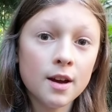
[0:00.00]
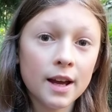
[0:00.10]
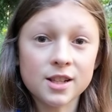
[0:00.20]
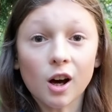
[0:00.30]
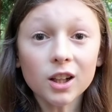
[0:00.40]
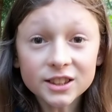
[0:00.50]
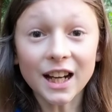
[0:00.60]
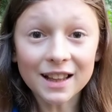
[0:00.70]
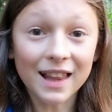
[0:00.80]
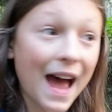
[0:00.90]
It's called
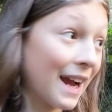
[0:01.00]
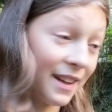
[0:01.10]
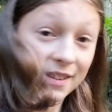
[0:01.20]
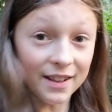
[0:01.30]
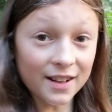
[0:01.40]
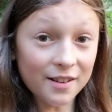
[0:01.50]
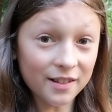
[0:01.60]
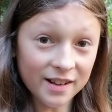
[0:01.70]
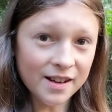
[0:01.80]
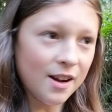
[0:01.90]
jet lag.
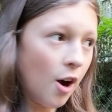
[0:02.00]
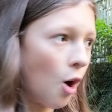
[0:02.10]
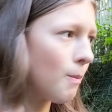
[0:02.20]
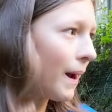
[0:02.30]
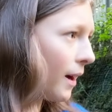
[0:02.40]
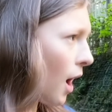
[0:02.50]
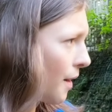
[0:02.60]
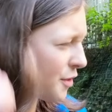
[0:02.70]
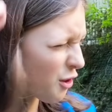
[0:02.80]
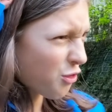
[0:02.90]
Oh my
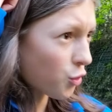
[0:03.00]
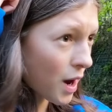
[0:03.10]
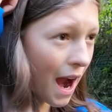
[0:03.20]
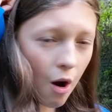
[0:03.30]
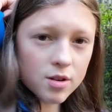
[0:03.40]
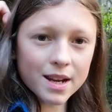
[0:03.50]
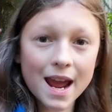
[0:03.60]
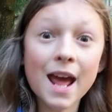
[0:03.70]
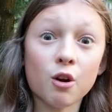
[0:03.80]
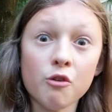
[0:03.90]
God, they're 3 hours
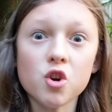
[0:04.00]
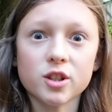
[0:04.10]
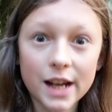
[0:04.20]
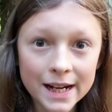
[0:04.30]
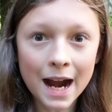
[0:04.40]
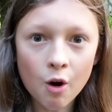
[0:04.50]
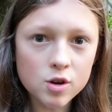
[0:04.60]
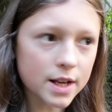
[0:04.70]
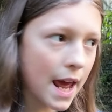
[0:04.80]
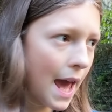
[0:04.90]
ahead or they're 10
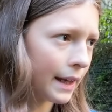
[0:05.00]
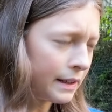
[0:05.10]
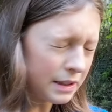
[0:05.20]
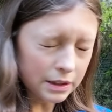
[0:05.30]
hours ahead.